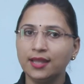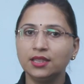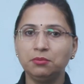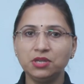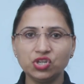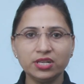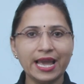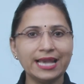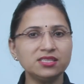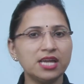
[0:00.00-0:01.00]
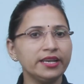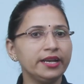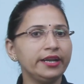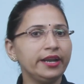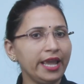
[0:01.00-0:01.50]
The mission has
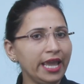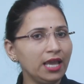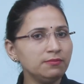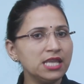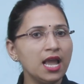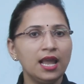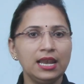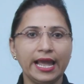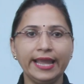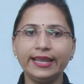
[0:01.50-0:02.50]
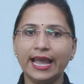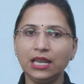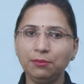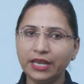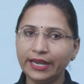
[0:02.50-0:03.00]
targeted aims like
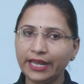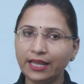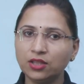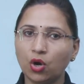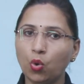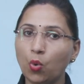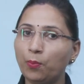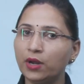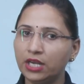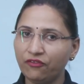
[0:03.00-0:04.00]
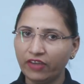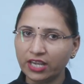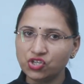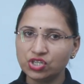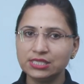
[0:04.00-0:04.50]
eliminating the open
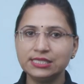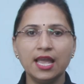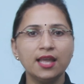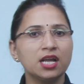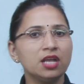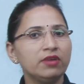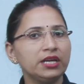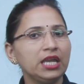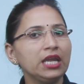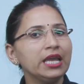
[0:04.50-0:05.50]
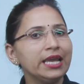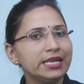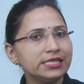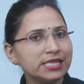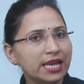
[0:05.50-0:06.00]
defecations, converting
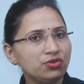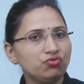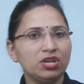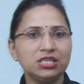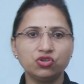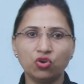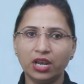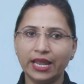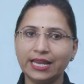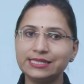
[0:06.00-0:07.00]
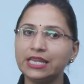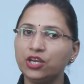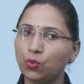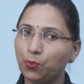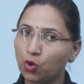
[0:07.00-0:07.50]
innocent toilets
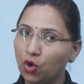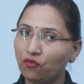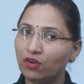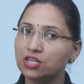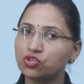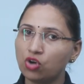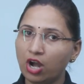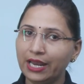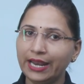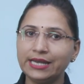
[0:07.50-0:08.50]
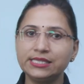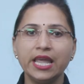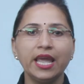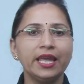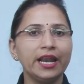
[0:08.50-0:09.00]
into pure flush toilets,
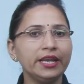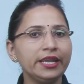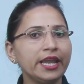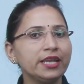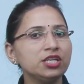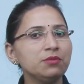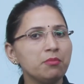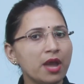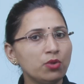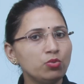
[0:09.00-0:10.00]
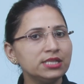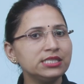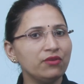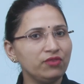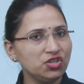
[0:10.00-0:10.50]
eradicating manual
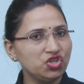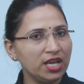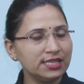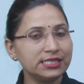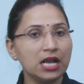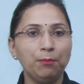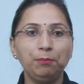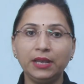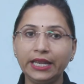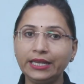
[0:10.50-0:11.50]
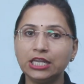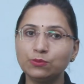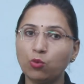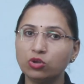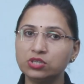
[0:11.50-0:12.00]
seweragings, complete
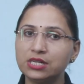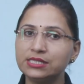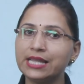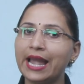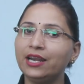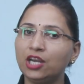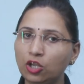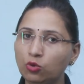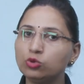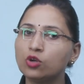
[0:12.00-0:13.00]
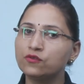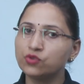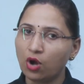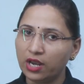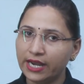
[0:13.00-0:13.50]
disposals and reuse of
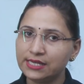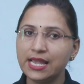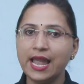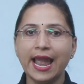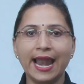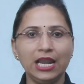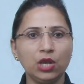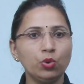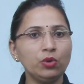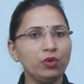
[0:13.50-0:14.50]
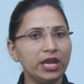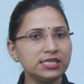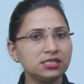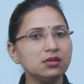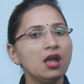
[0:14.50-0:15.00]
solids and liquid
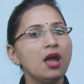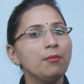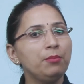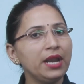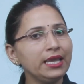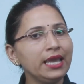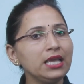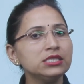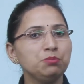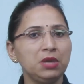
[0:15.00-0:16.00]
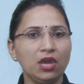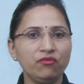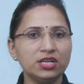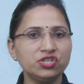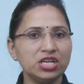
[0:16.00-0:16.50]
waste, bringing
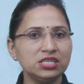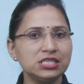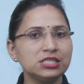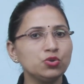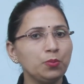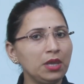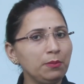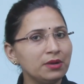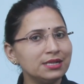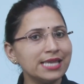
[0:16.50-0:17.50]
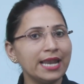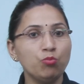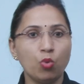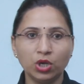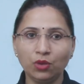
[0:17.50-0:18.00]
behavioral changes to peoples
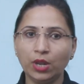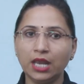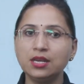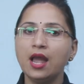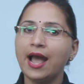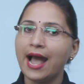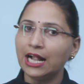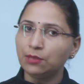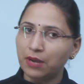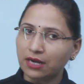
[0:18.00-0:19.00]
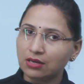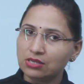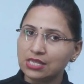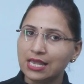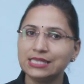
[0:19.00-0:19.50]
and motivate health
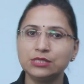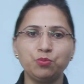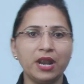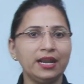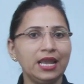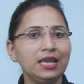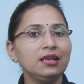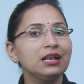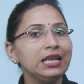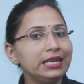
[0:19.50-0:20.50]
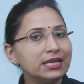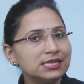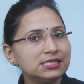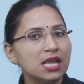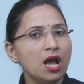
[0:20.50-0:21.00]
practices, spreading
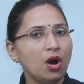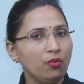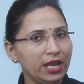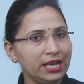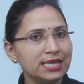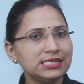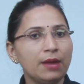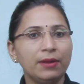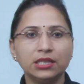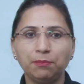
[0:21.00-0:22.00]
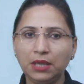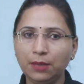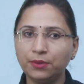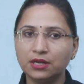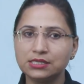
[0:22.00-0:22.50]
cleanliness awareness among the
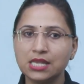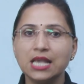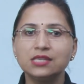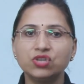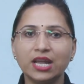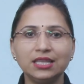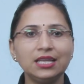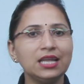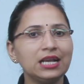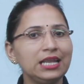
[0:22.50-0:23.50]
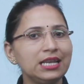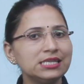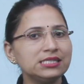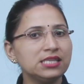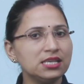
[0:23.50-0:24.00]
peoples, strengthening the
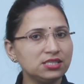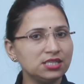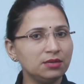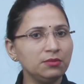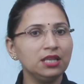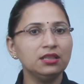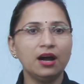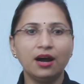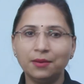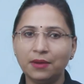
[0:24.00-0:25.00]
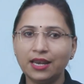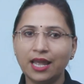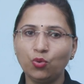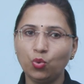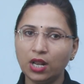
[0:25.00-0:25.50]
cleanliness system in the urban
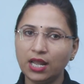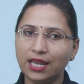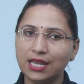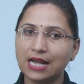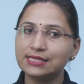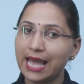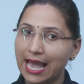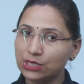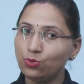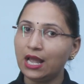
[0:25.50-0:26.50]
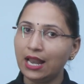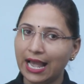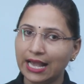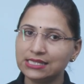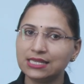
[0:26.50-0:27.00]
and rural areas, as well
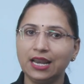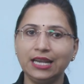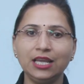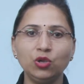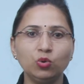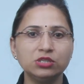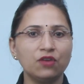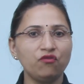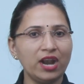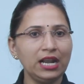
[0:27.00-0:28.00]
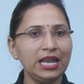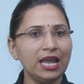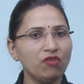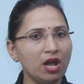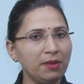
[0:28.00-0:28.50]
as creating user-friendly
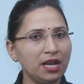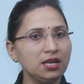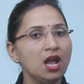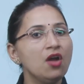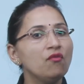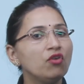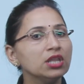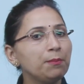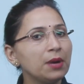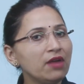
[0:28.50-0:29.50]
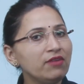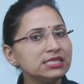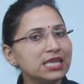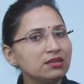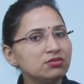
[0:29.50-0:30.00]
environment for the private
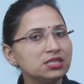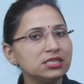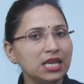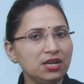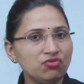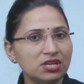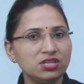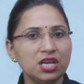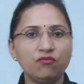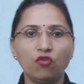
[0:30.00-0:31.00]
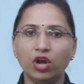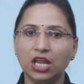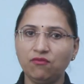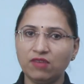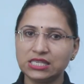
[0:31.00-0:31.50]
sectors interested for
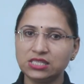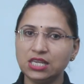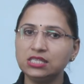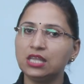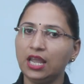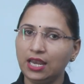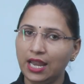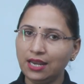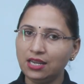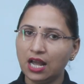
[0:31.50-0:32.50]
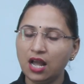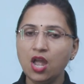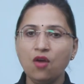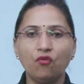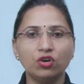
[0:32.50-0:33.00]
investing in India
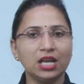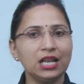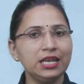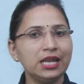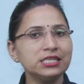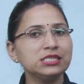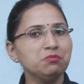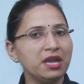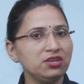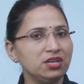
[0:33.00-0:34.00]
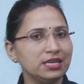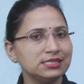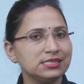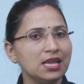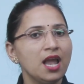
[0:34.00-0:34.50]
for the cleanliness
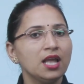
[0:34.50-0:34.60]
maintenance.